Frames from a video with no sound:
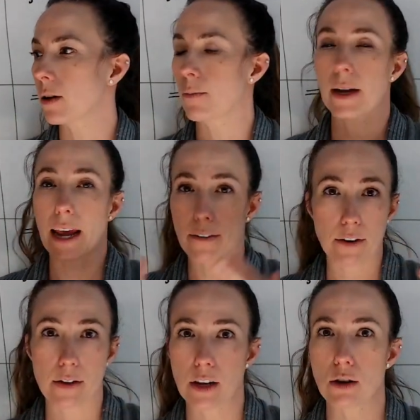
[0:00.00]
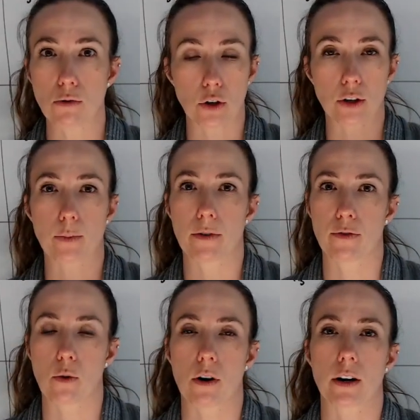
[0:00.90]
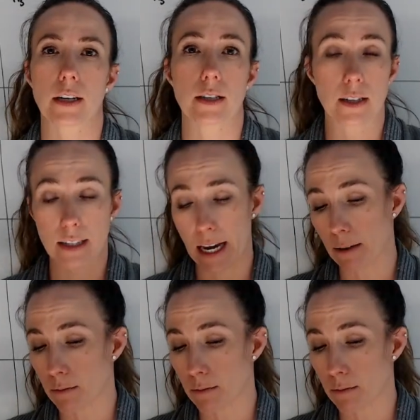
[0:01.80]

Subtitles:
but everything you learned before is the same.